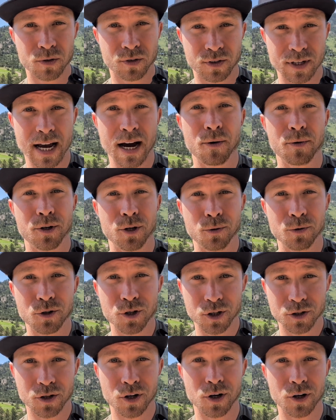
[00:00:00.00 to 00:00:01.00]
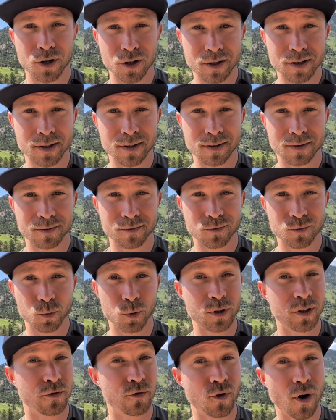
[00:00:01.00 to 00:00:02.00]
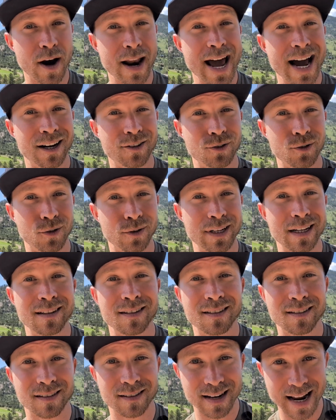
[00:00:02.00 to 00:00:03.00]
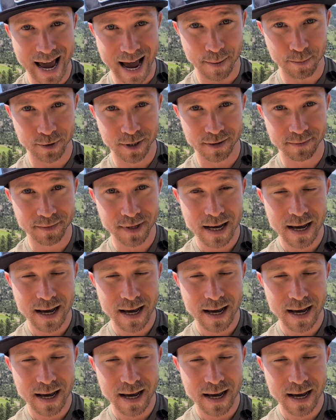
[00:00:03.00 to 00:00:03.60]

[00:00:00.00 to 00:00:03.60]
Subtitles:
sound you just heard was a front axle that snapped.